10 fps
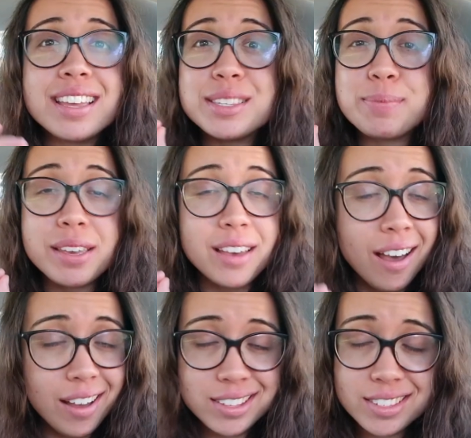is
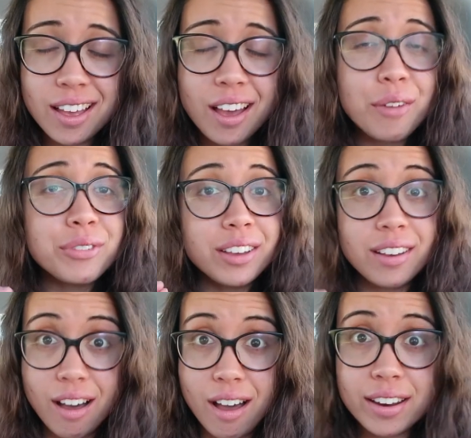because of
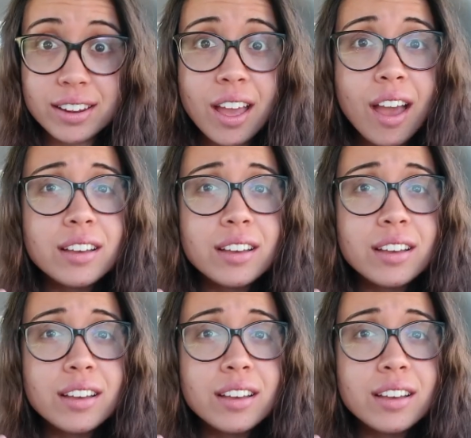God.